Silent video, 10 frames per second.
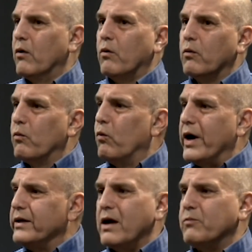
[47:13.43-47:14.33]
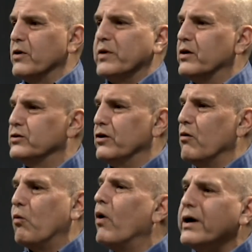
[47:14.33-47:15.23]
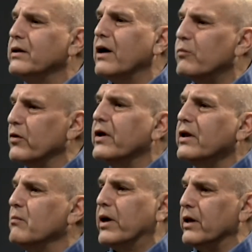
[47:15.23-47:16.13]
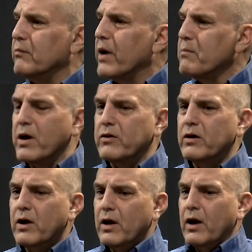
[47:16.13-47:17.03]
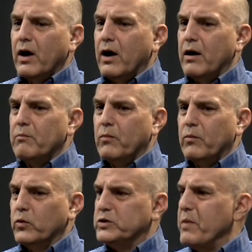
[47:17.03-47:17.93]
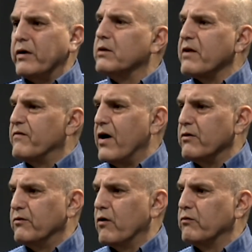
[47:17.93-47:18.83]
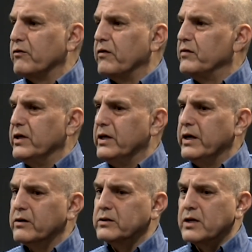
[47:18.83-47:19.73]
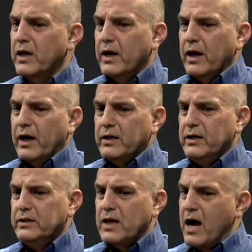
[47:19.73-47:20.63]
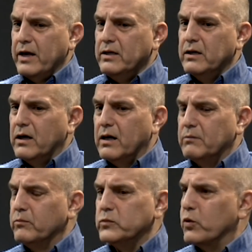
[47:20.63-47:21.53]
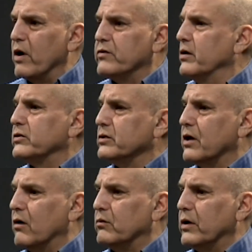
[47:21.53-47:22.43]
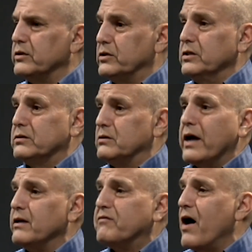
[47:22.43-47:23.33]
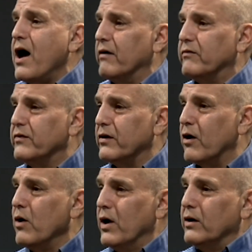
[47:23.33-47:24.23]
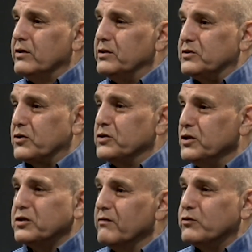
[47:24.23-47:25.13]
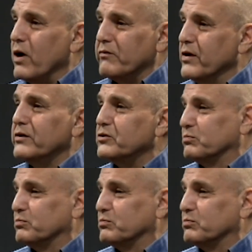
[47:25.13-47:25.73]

wind up with because you don't wind up with anybody. My mother, um, was married to my father for over 50 years, and he died um, 12 years ago, and she's 95, you know. She, so she's lived 12 years